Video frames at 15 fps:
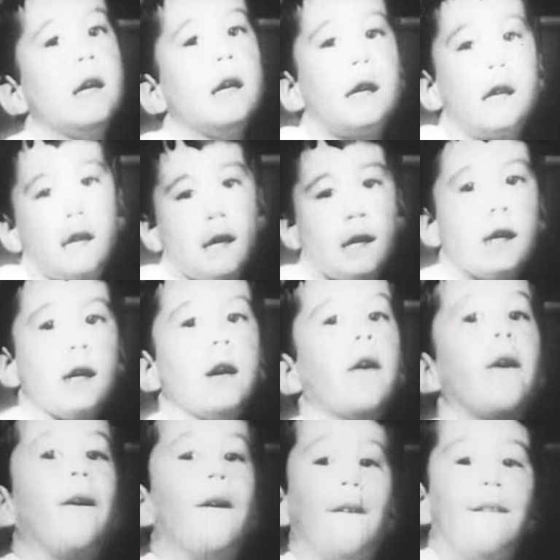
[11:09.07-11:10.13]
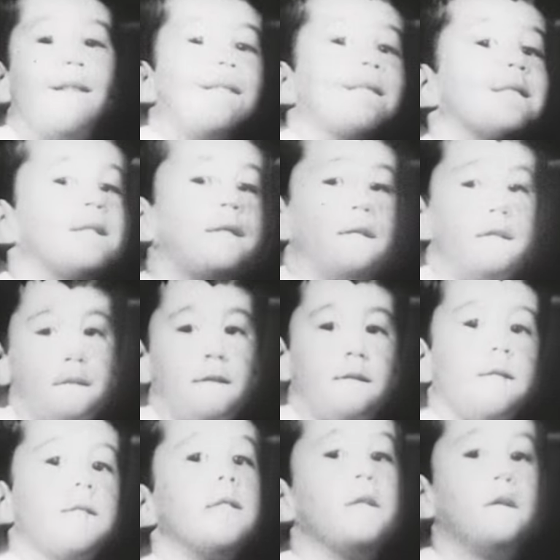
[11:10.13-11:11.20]
Has he been on any of these TV
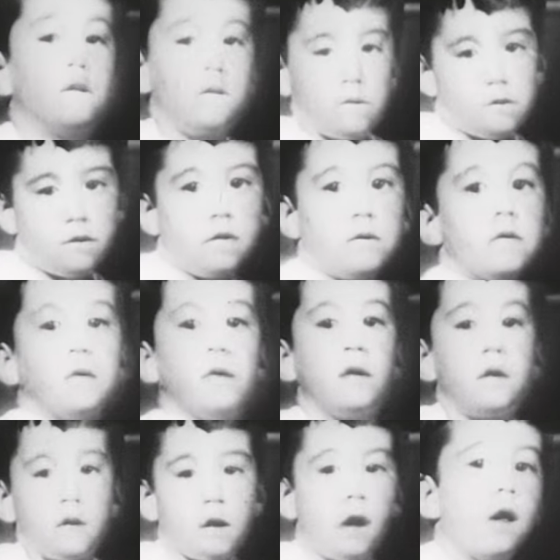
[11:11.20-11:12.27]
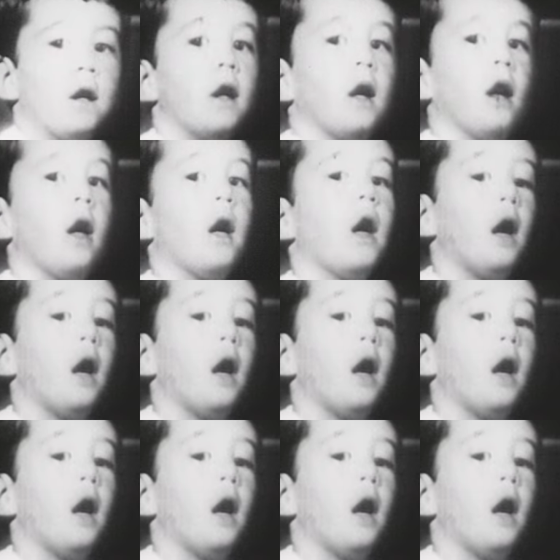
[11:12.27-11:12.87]
shows now? Be the Thin Man?